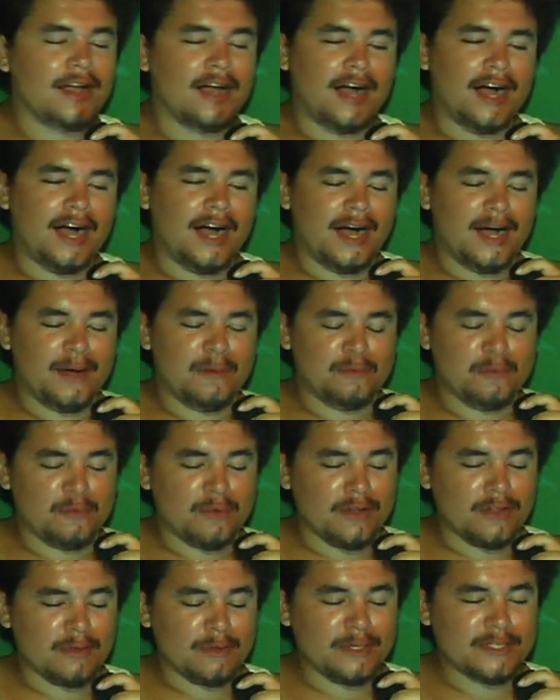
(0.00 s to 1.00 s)

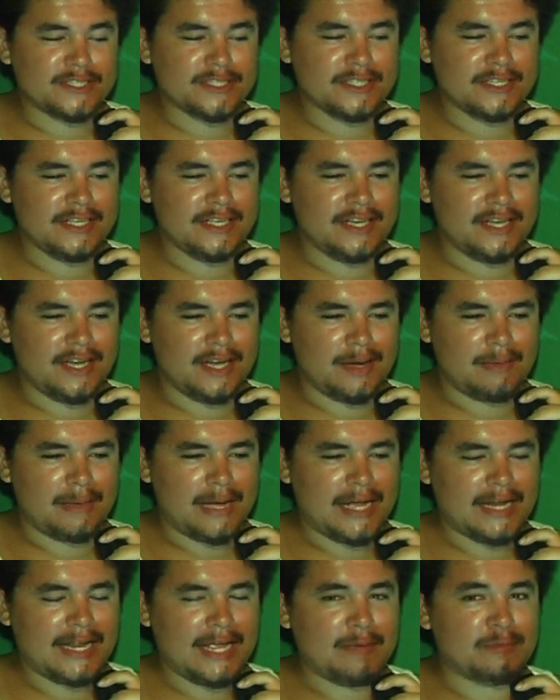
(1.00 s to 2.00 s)
Well, originally,
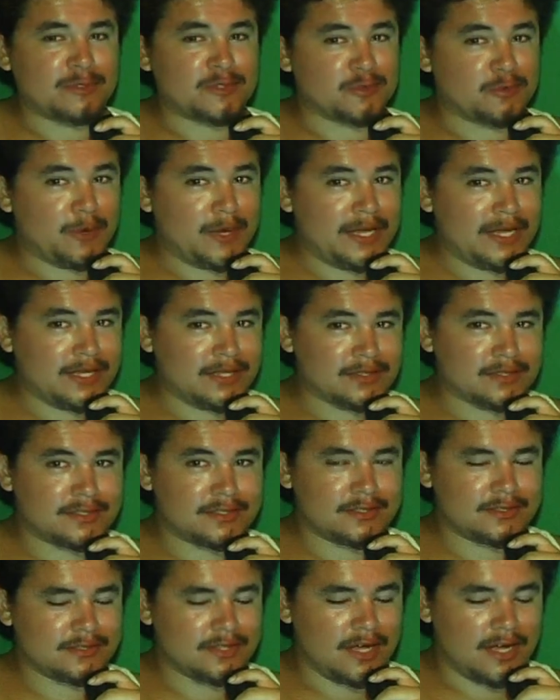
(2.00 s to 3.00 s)
my name was
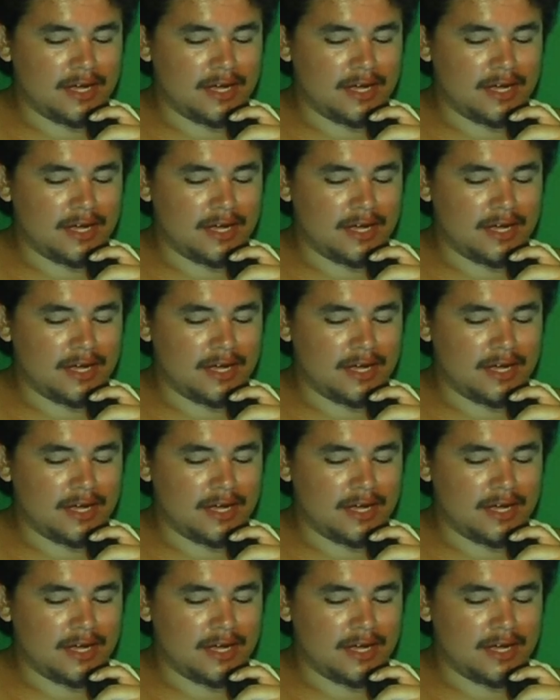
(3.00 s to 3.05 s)
Wings.